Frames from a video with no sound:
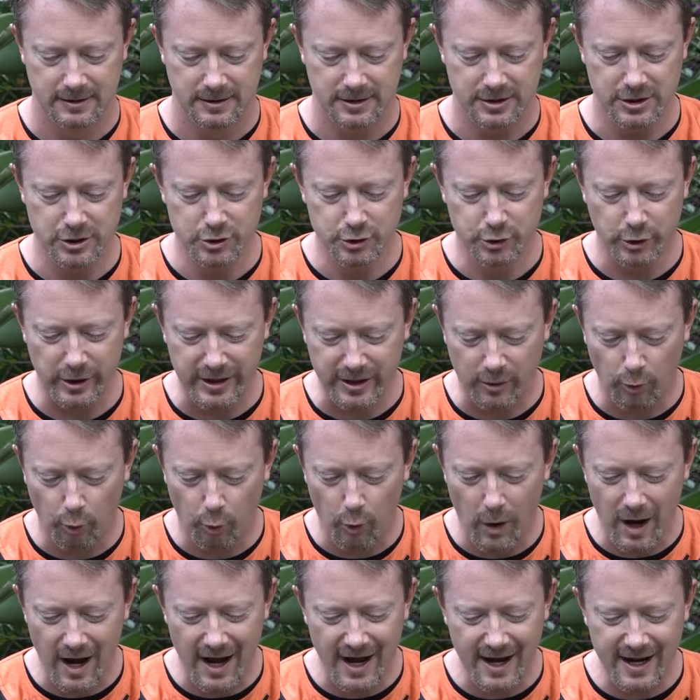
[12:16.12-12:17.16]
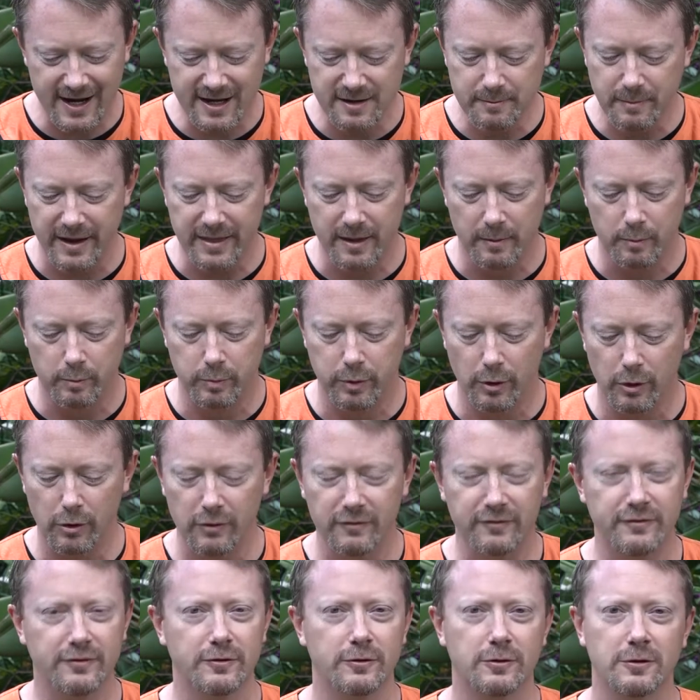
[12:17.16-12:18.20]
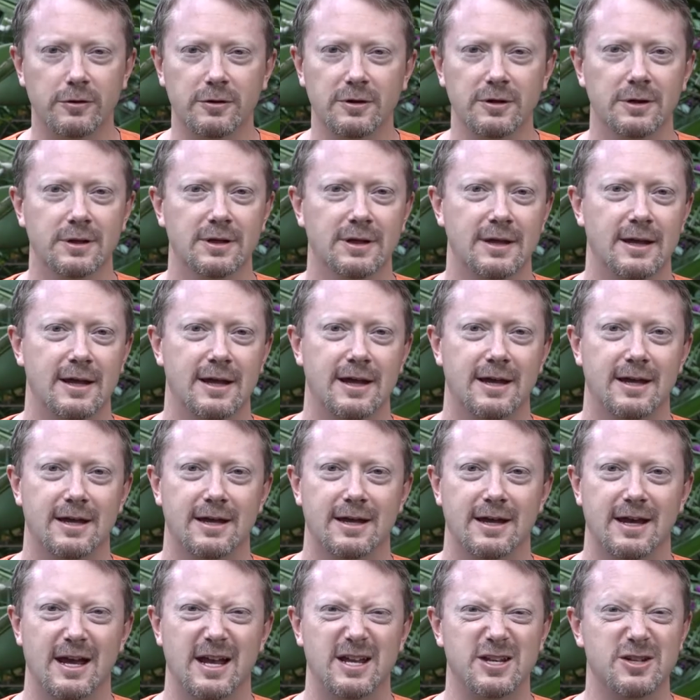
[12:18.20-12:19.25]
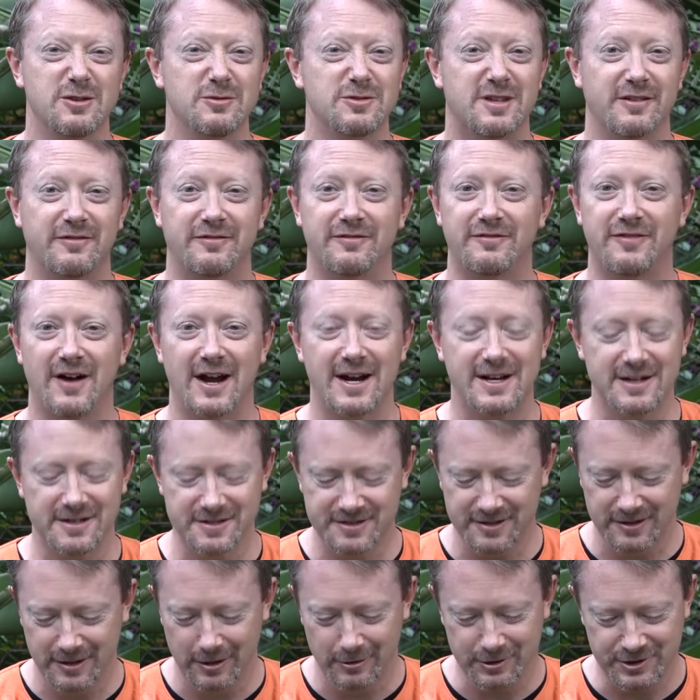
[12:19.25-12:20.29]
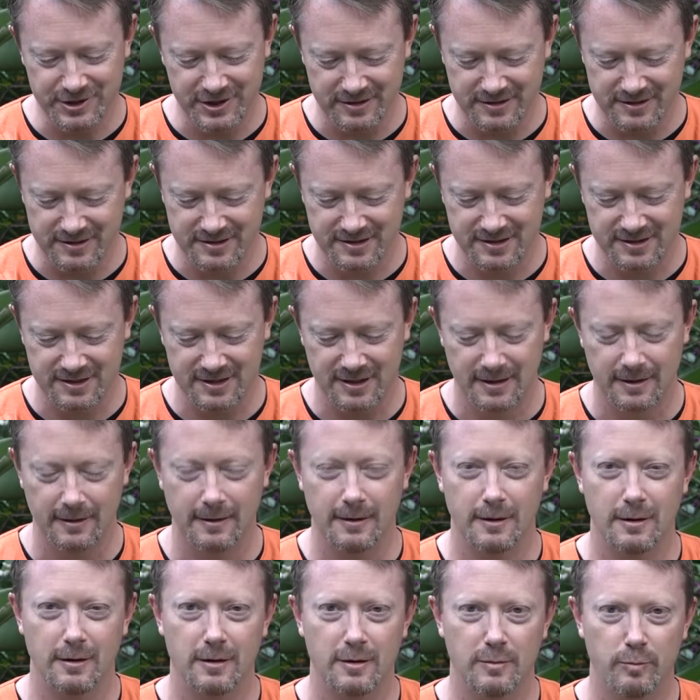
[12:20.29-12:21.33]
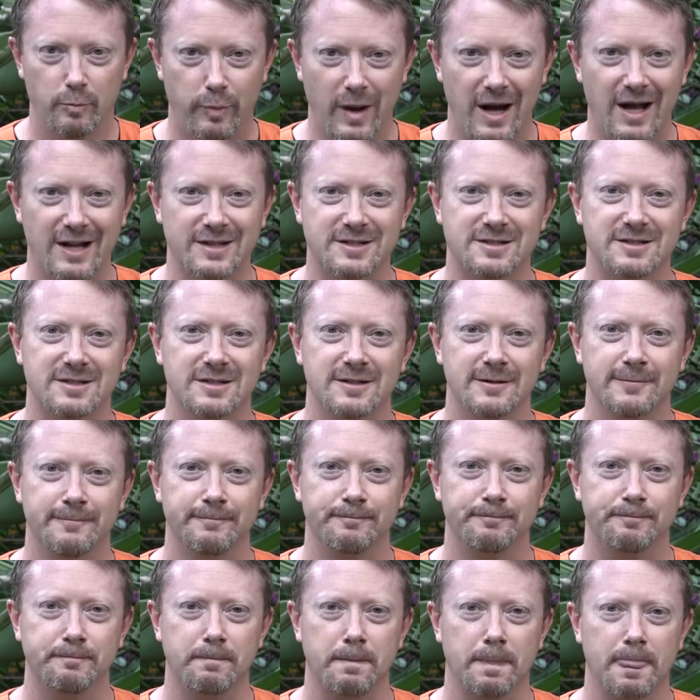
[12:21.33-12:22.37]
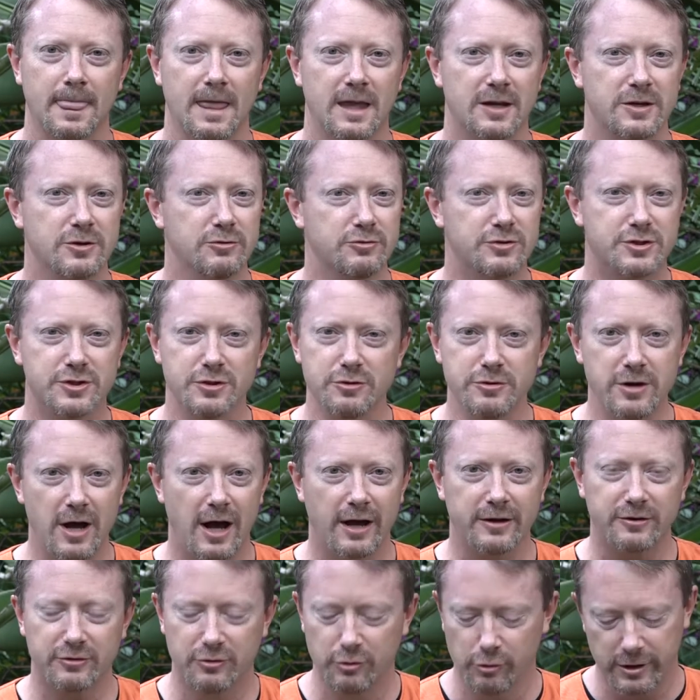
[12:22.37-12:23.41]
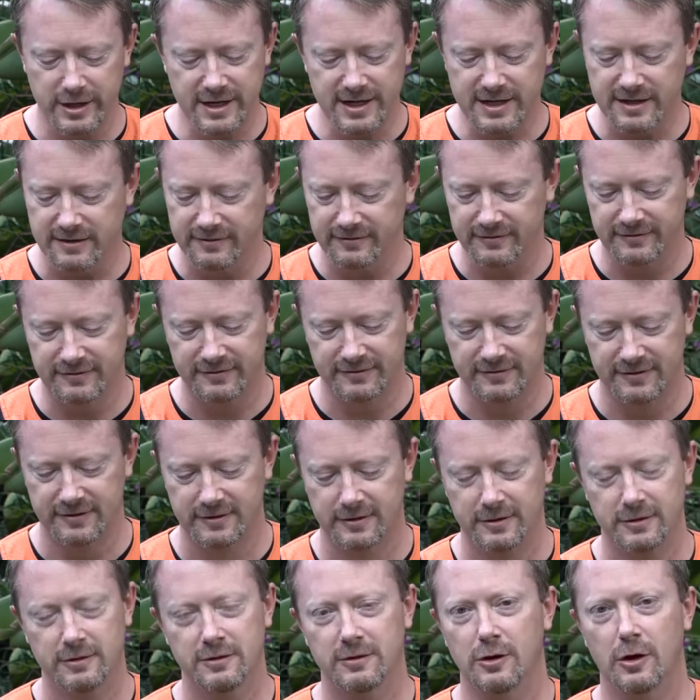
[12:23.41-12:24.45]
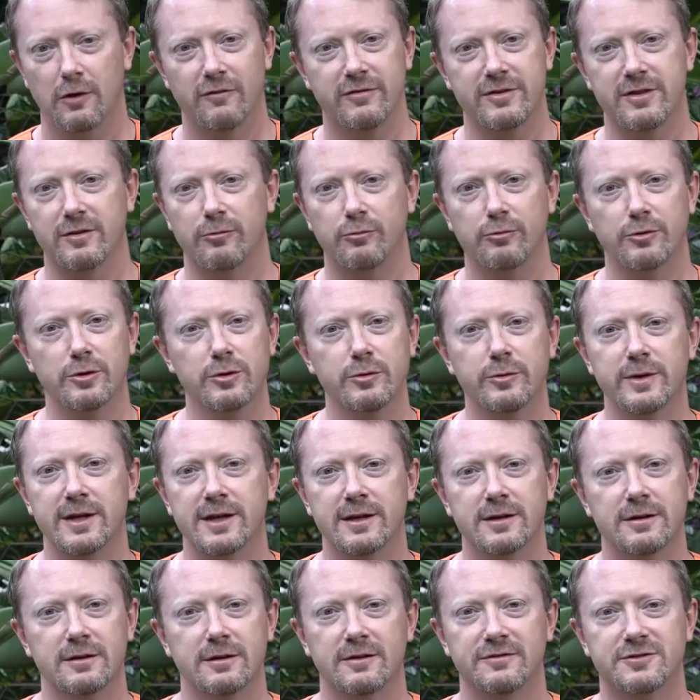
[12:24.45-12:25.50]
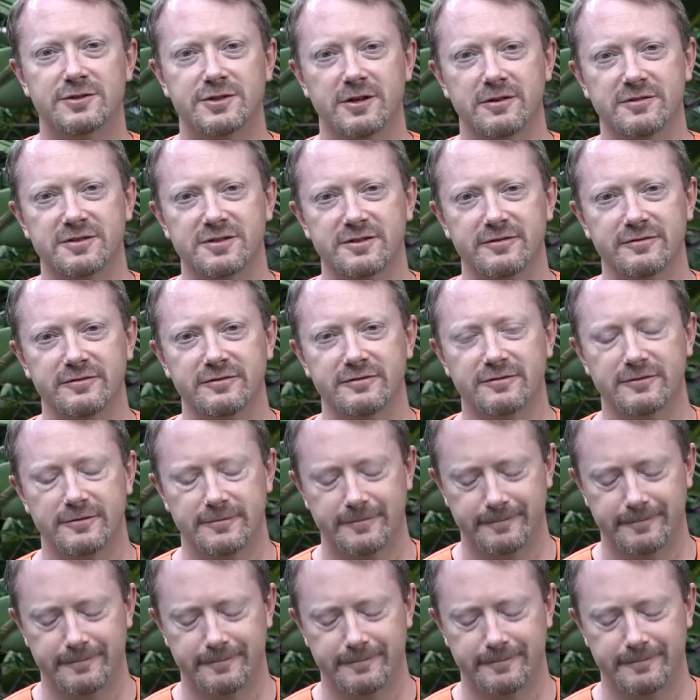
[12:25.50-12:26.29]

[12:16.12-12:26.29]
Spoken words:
You drink wine by the bowlful and use the finest lotions, but you do not grieve over the ruin of Joseph.